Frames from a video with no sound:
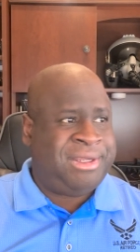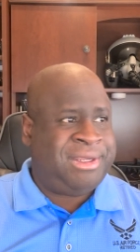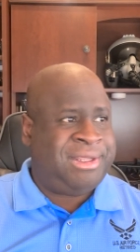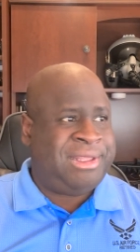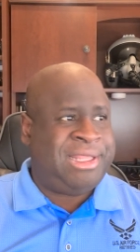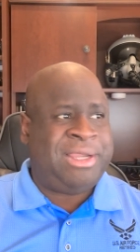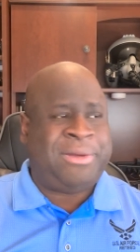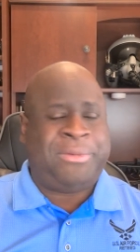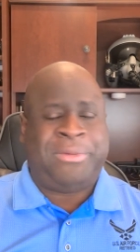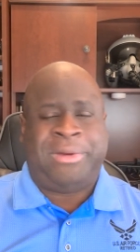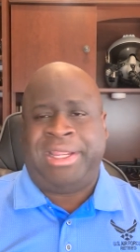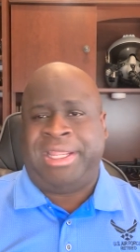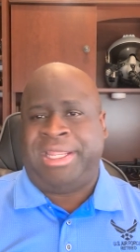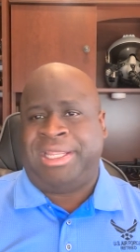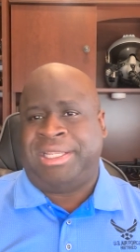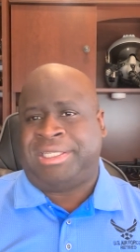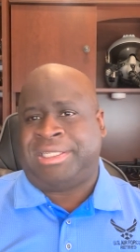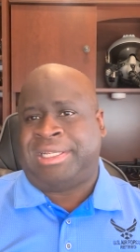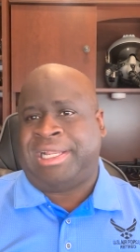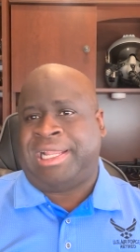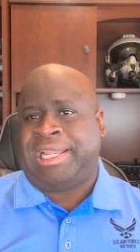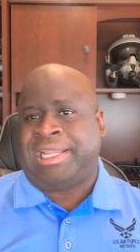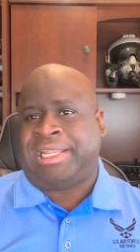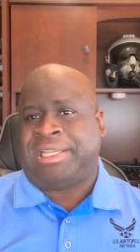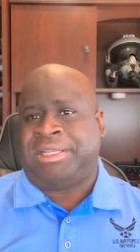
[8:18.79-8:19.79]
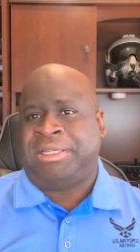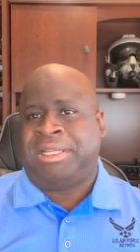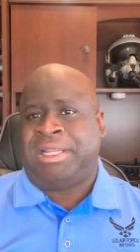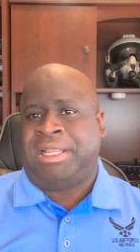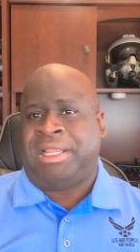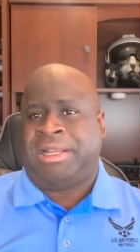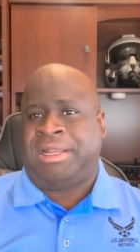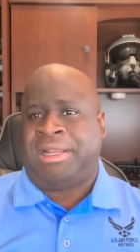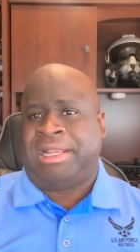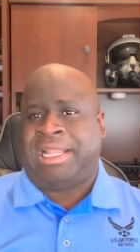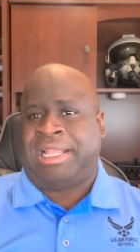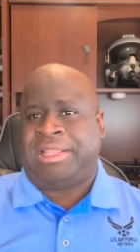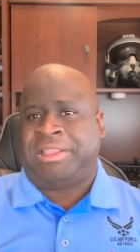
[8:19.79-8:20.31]
That way it's not,
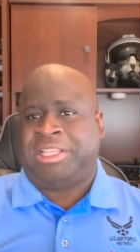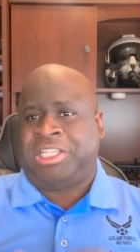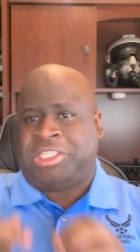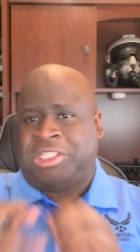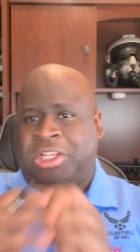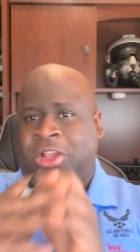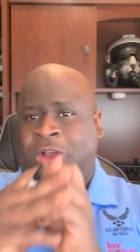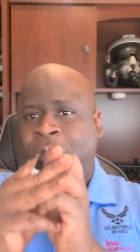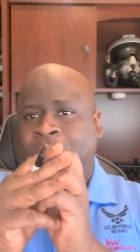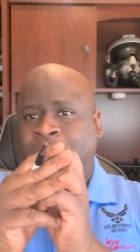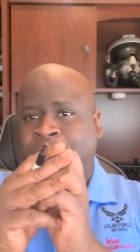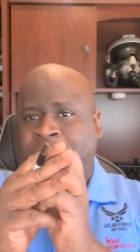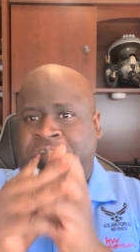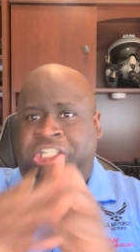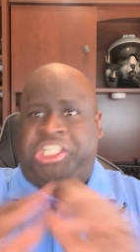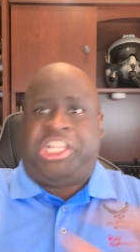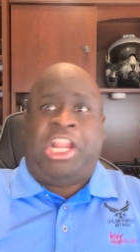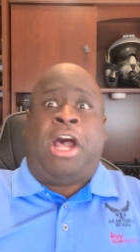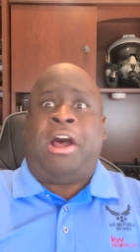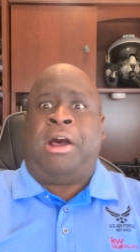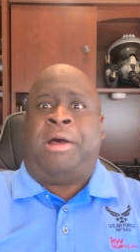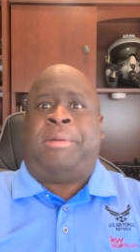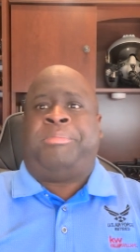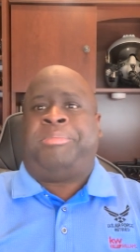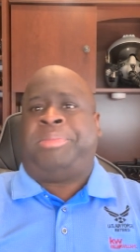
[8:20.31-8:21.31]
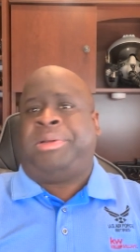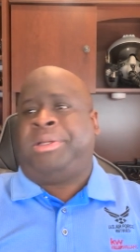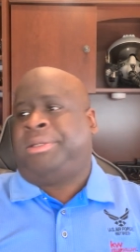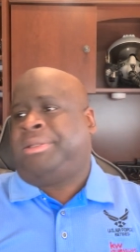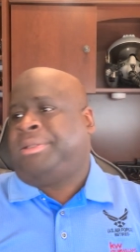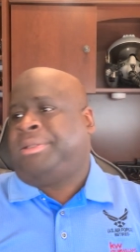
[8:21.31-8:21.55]
not this whole dump.